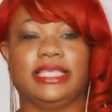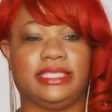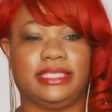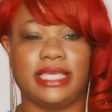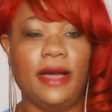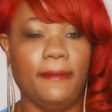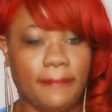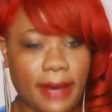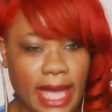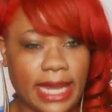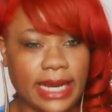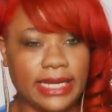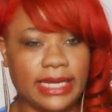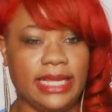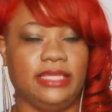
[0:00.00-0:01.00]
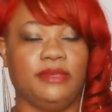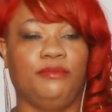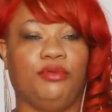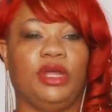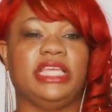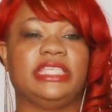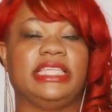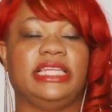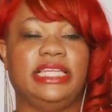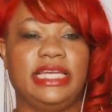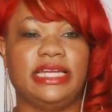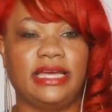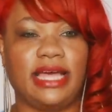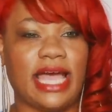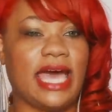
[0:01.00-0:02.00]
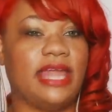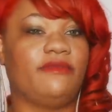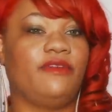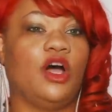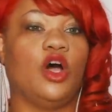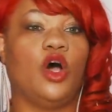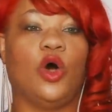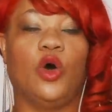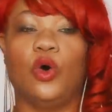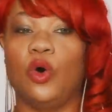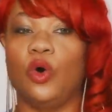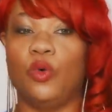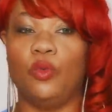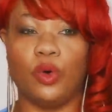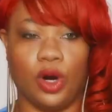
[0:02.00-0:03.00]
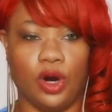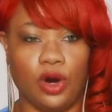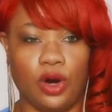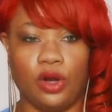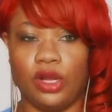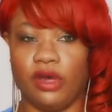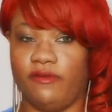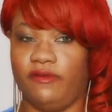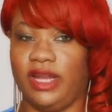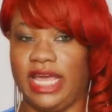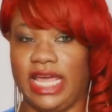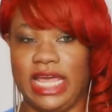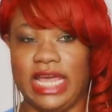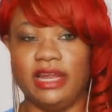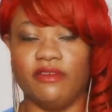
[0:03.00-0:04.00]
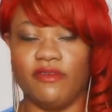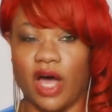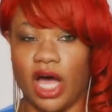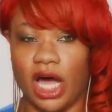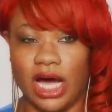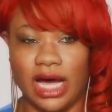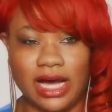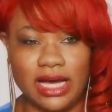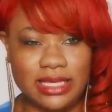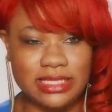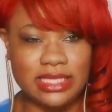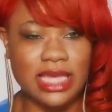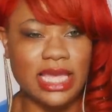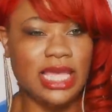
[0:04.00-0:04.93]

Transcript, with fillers: Somebody need to bring Selena out of her whole world of land of Oz,